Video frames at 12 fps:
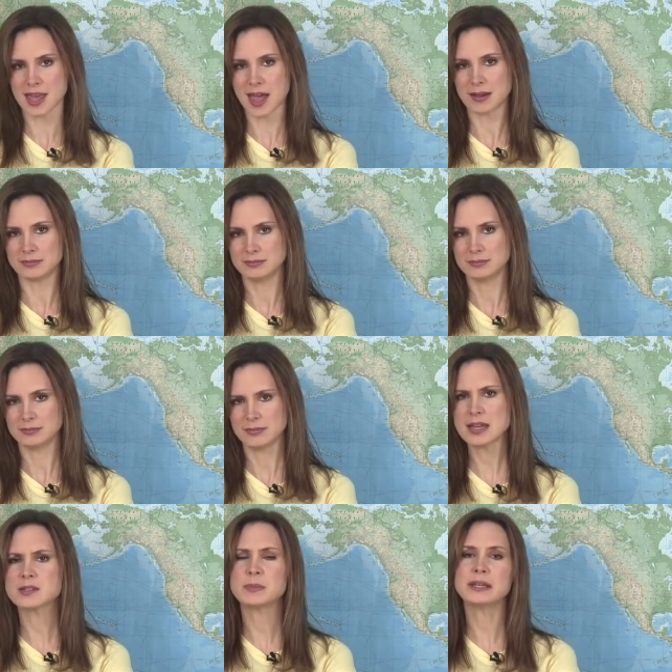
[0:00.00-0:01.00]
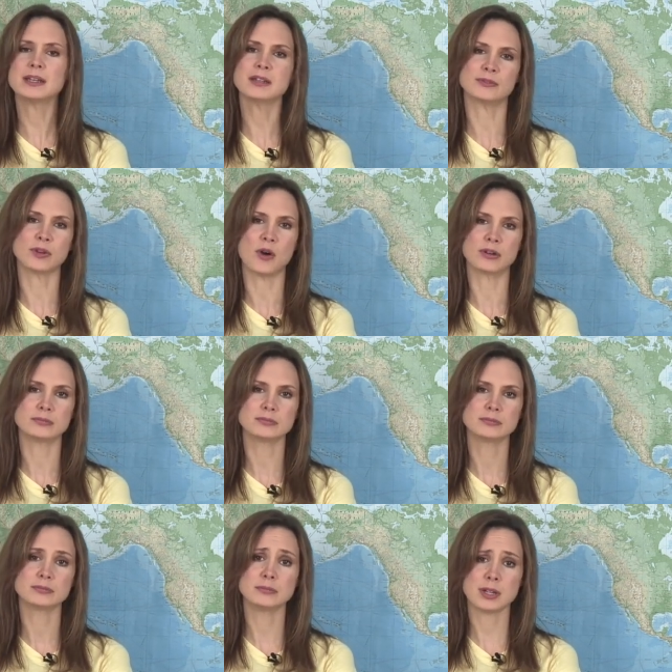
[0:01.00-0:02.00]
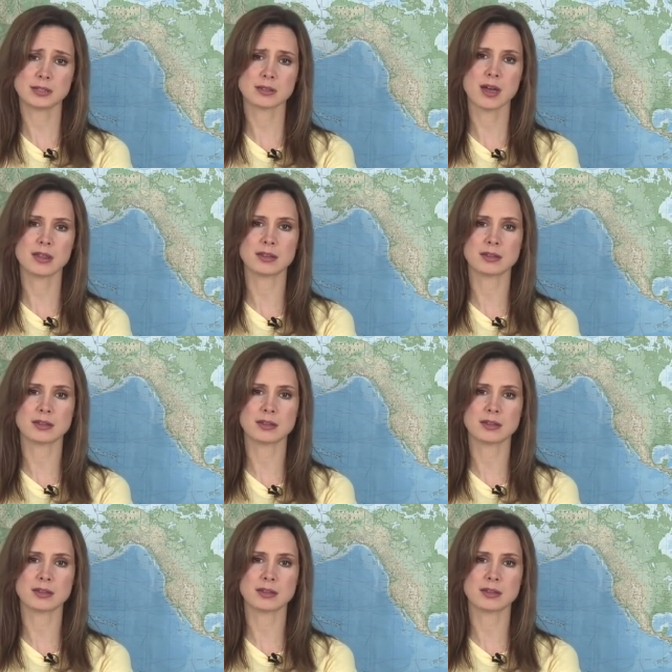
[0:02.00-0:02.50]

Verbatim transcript: there. Hey, speaking of long, let's cut